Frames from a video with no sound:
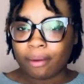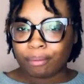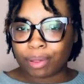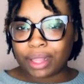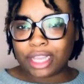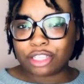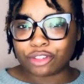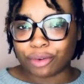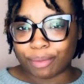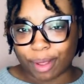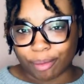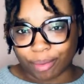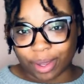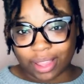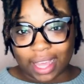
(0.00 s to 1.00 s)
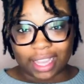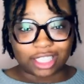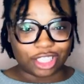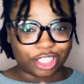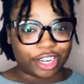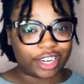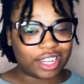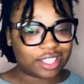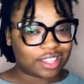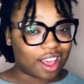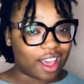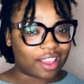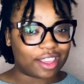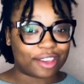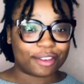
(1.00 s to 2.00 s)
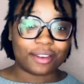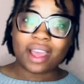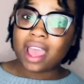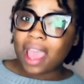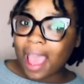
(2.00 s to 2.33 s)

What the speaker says: please remember that Journey taught you